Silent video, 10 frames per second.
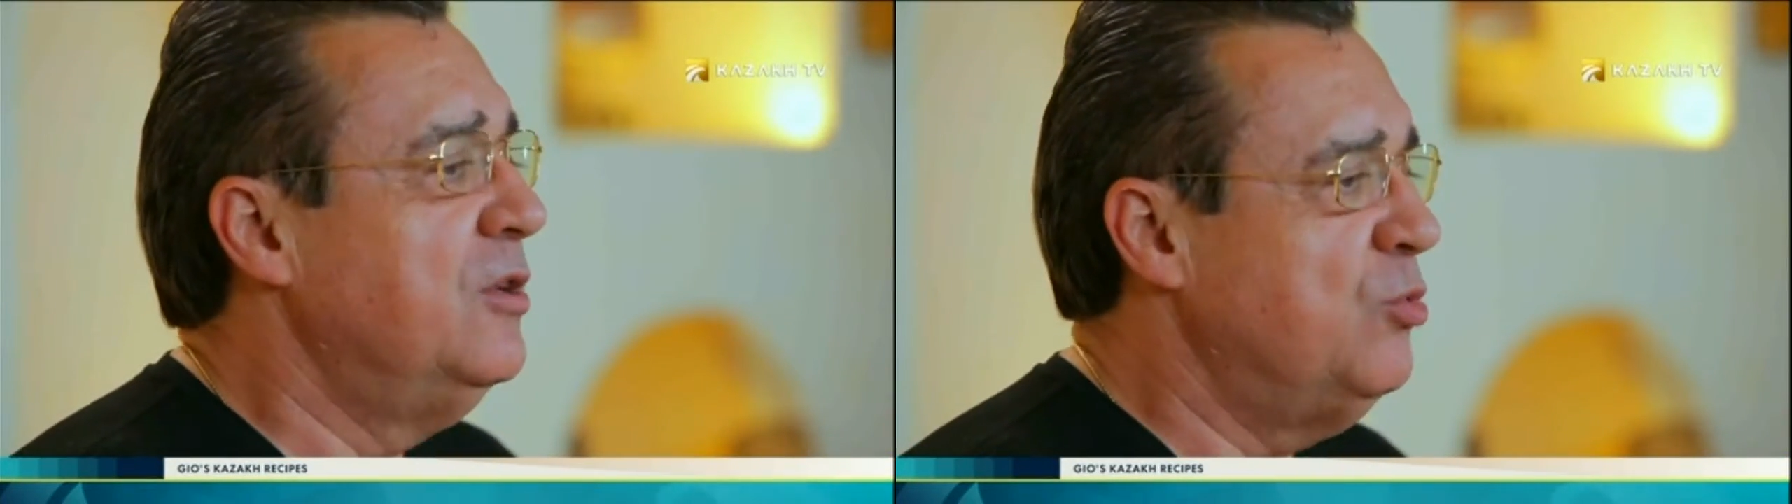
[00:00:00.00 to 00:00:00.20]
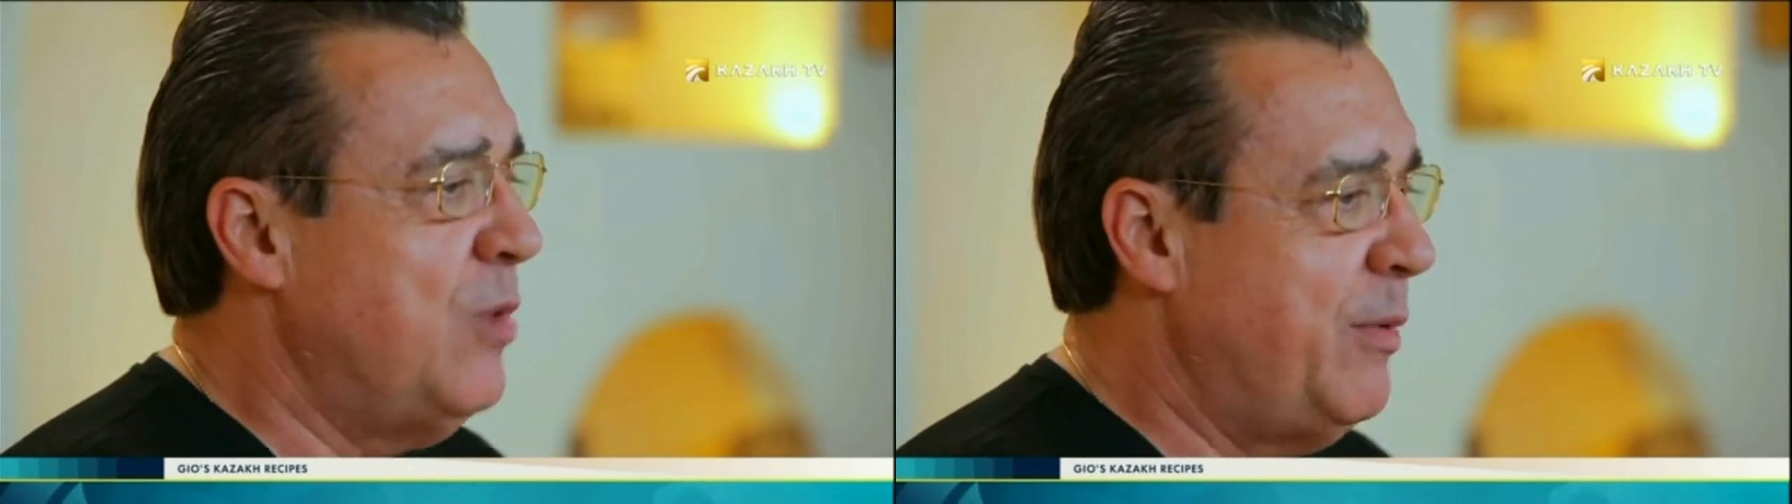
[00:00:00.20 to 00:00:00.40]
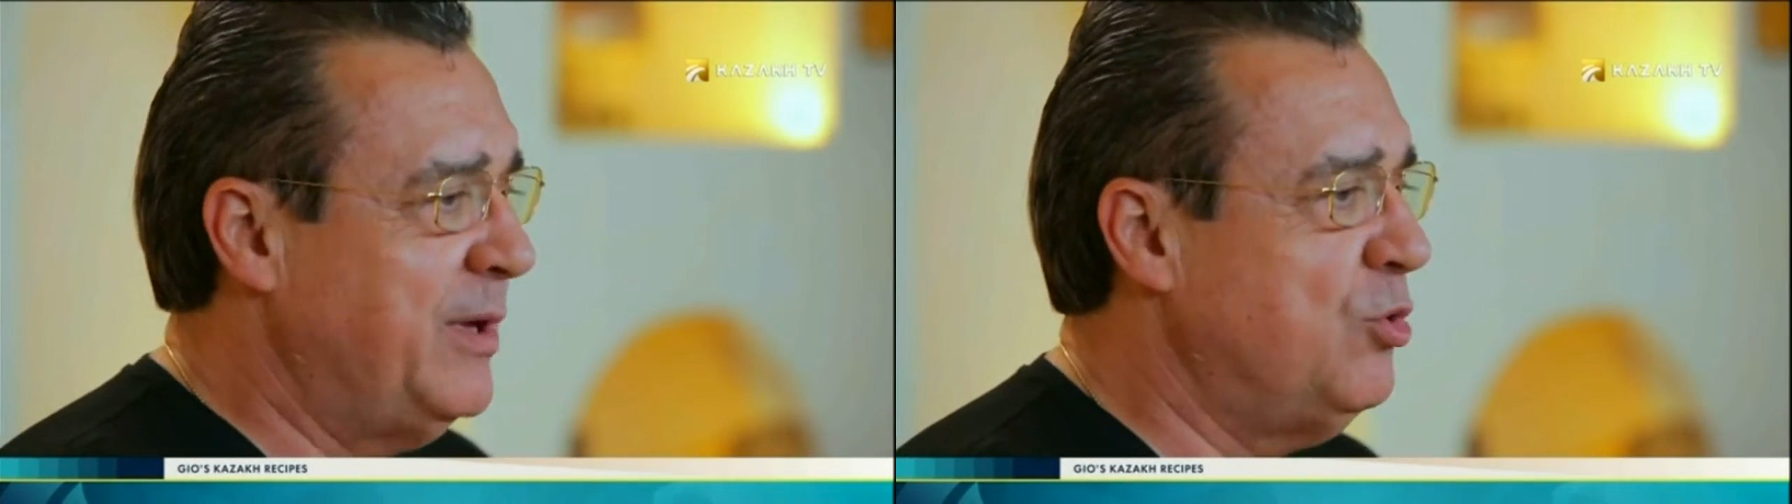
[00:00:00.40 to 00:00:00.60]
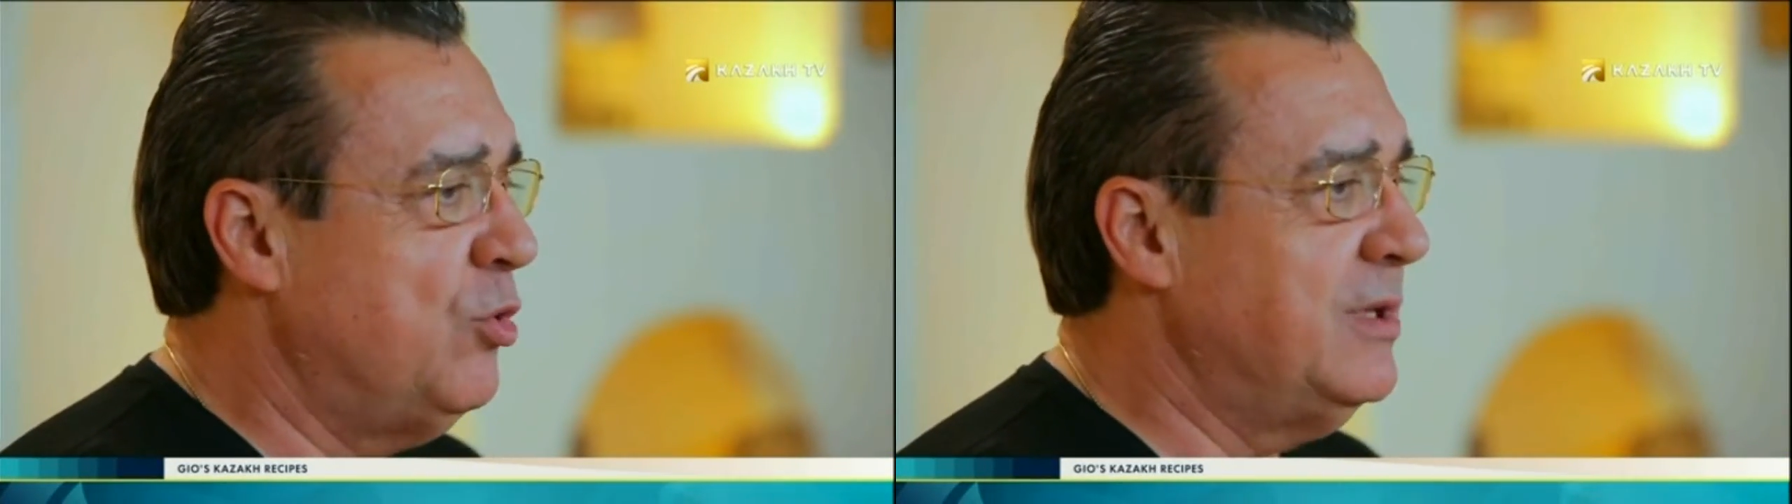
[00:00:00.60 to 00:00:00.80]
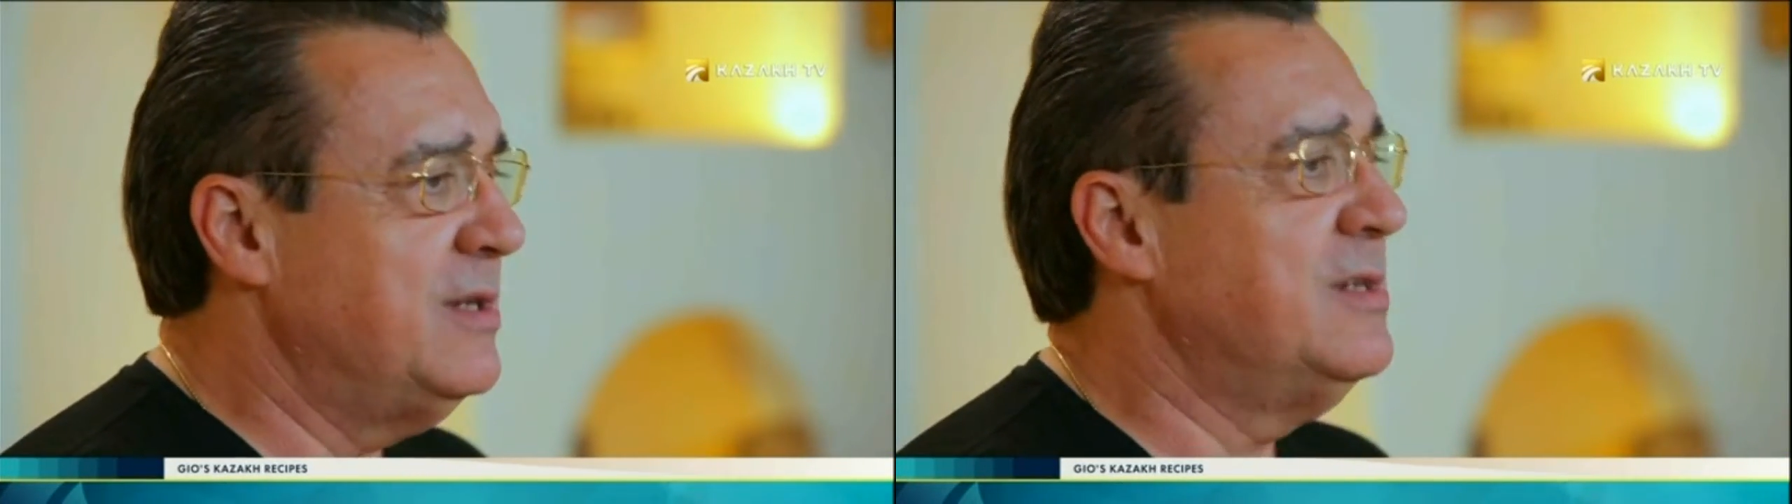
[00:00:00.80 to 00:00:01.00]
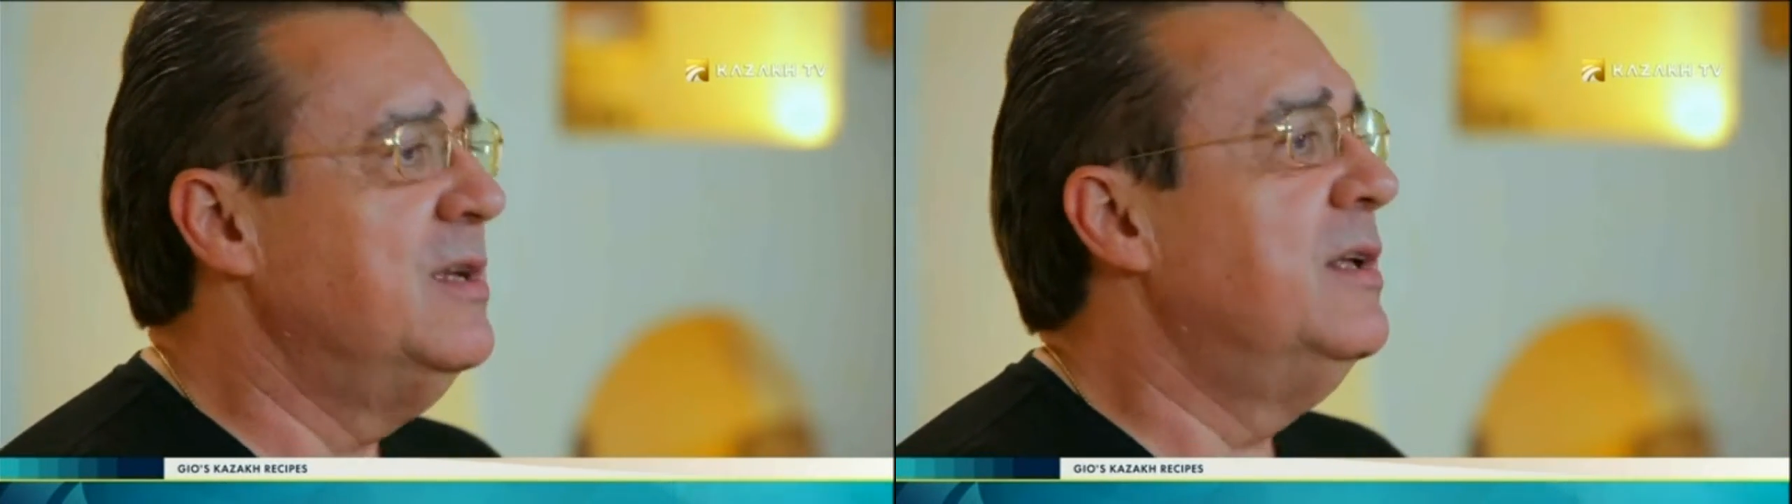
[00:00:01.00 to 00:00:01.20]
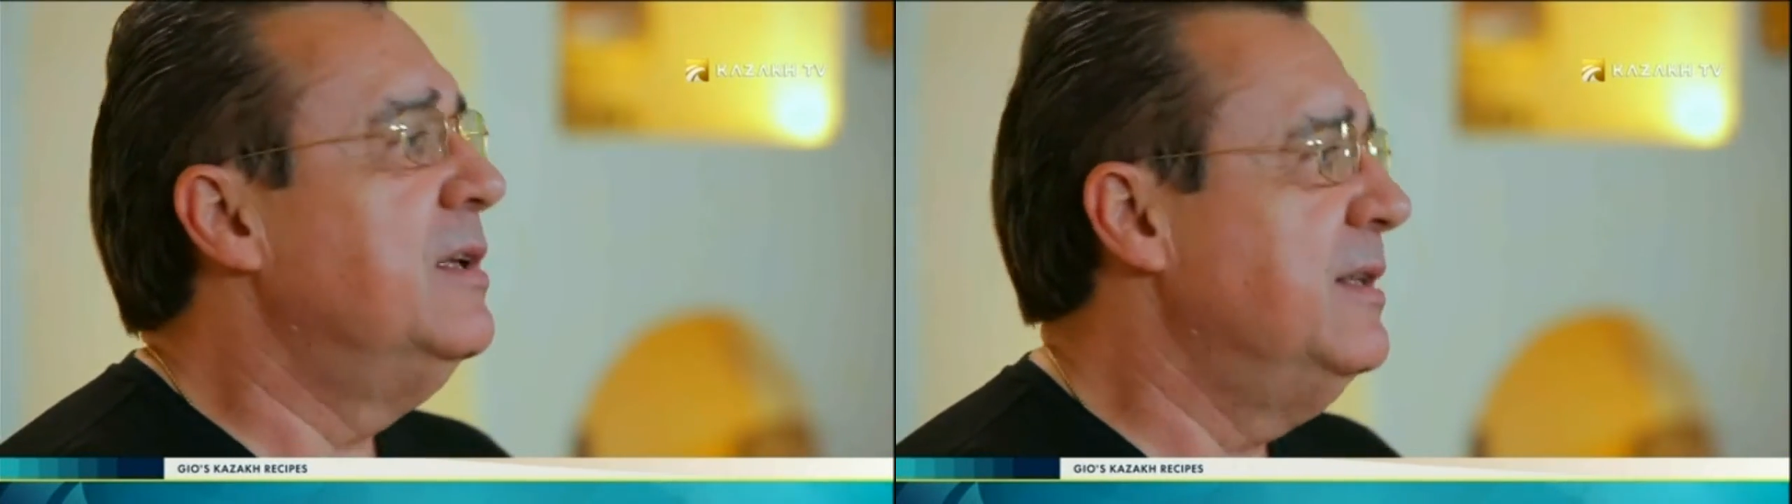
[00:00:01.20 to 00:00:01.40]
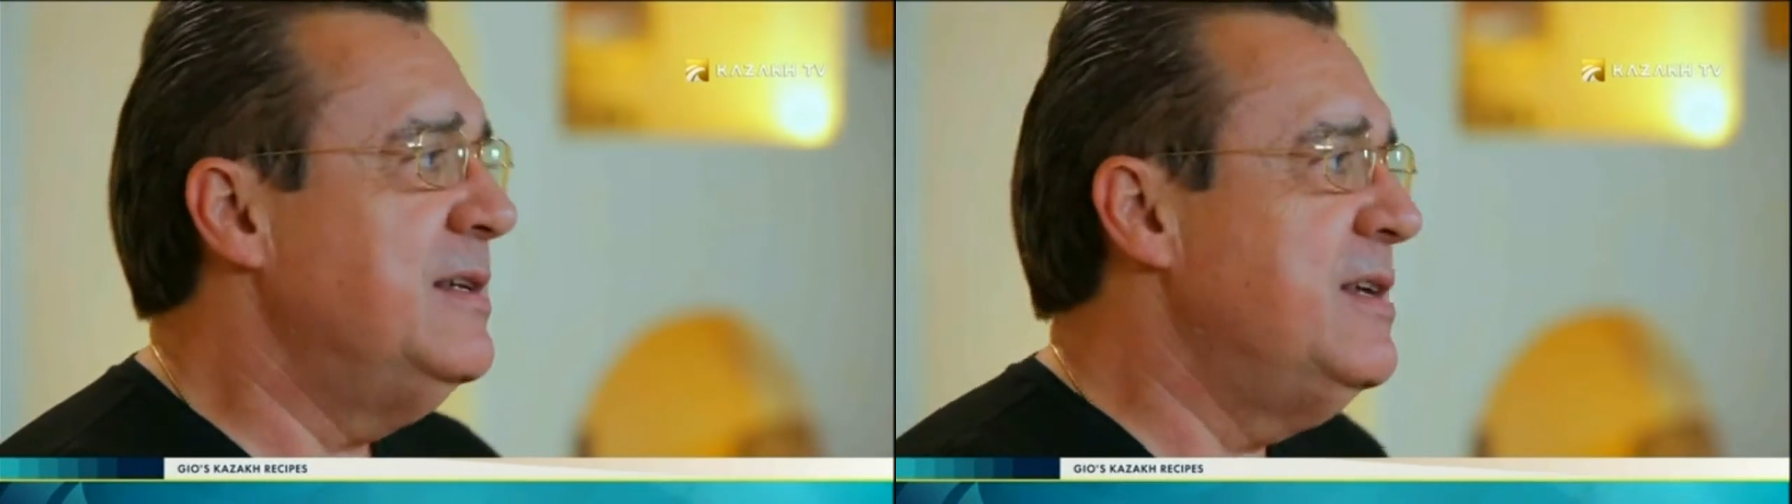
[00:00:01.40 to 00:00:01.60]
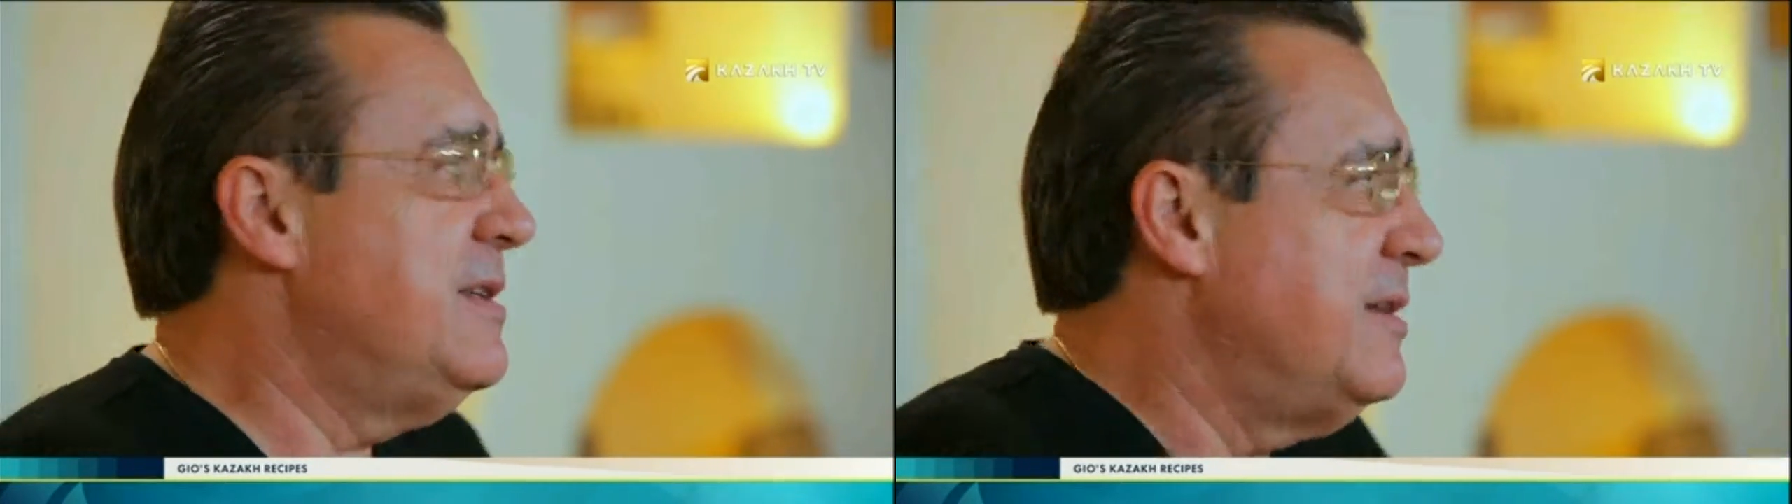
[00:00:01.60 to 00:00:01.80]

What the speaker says: to our daughters. This is